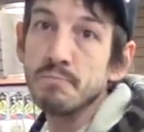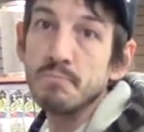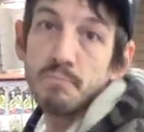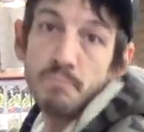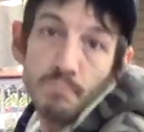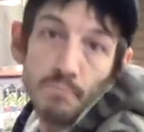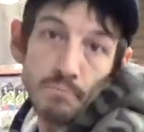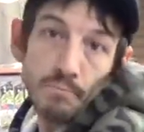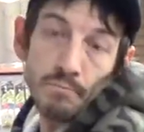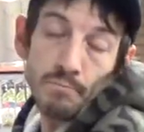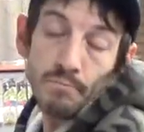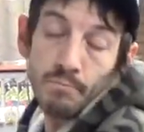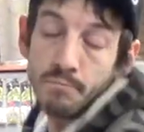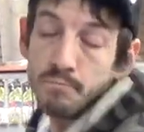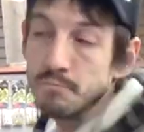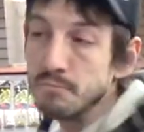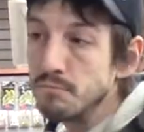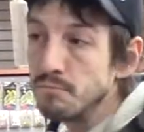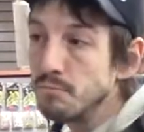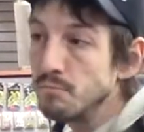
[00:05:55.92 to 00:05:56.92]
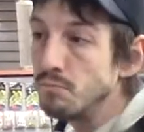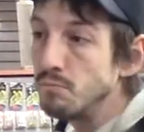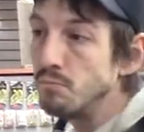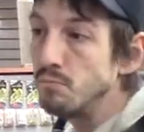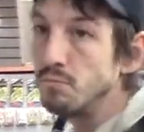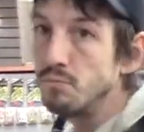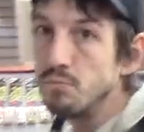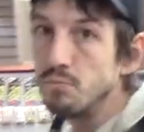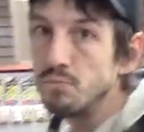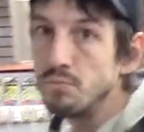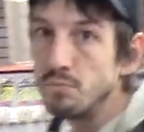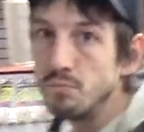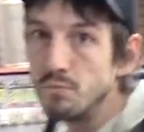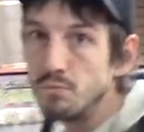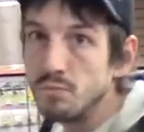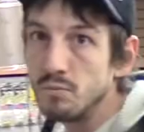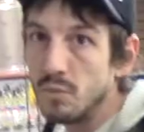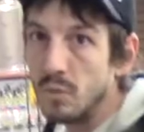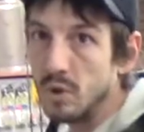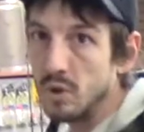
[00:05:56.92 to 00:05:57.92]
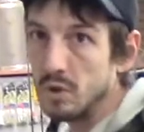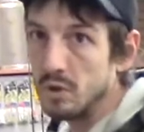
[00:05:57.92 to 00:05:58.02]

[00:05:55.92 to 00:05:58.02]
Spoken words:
Okay, what kind of line would you use?